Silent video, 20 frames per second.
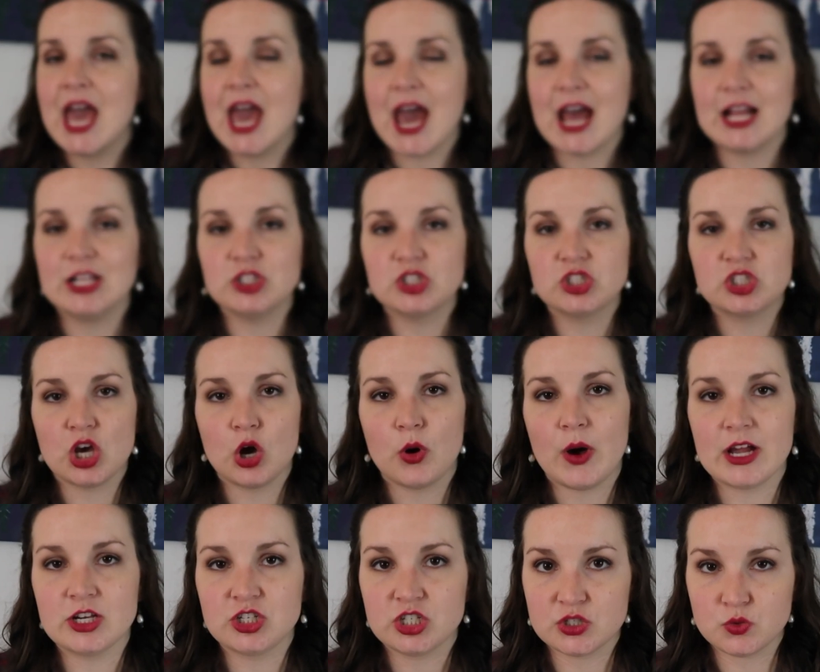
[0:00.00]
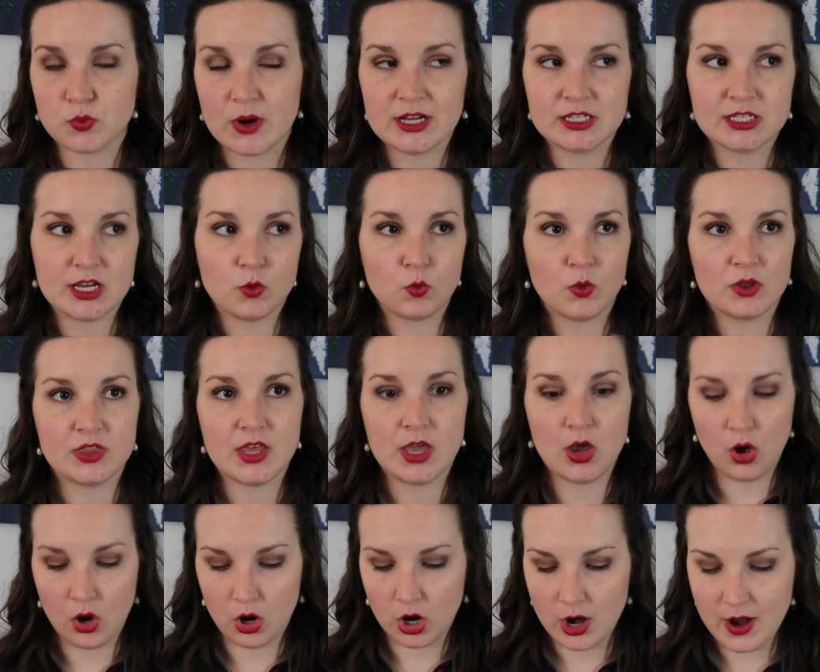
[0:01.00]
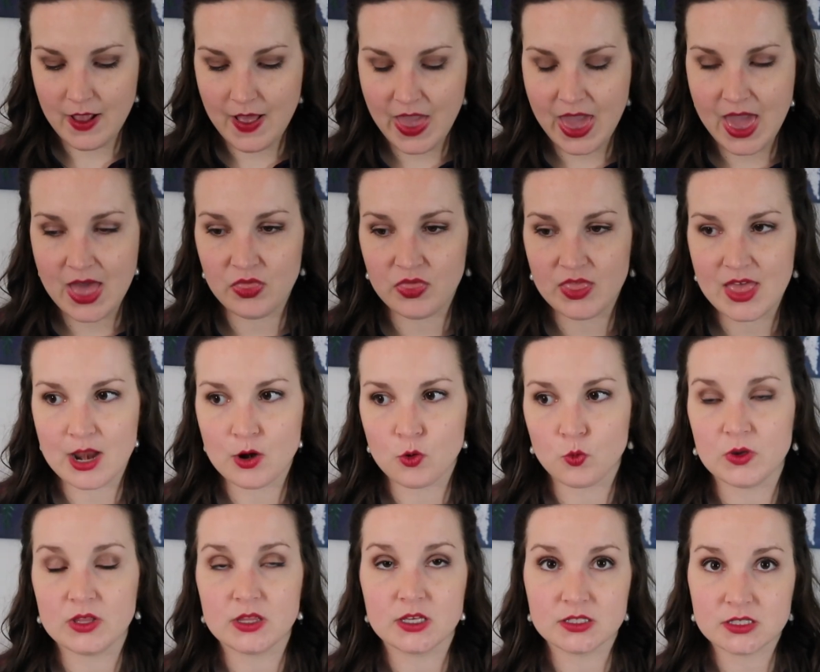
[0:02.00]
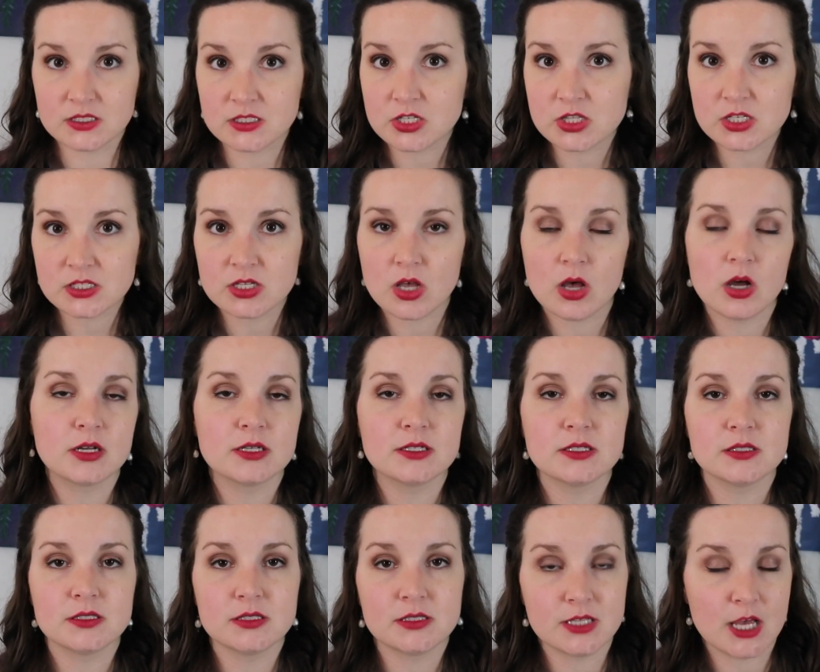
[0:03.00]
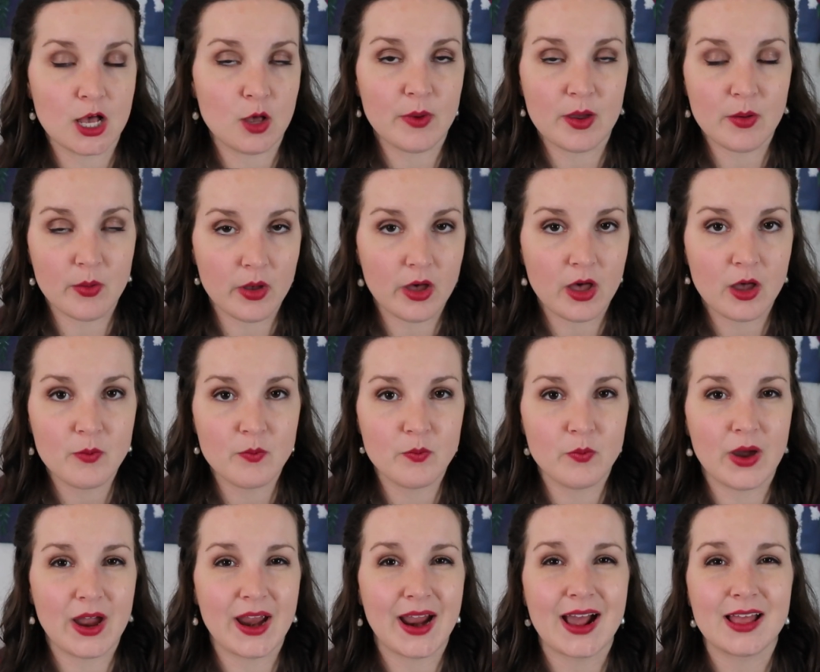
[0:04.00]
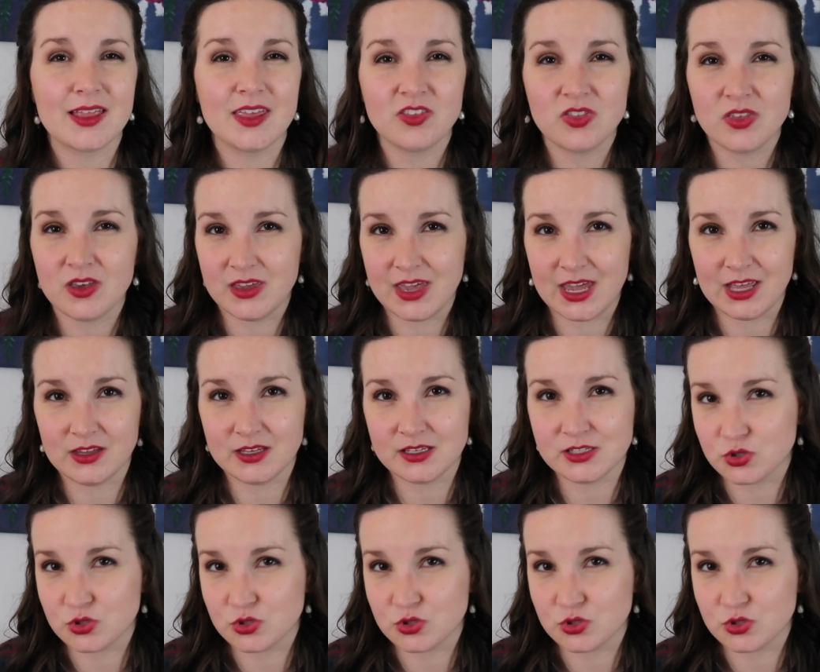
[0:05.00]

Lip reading: And so I just write down what they are, and then we listen to the song, Tell My Mom by, I like the Gaelic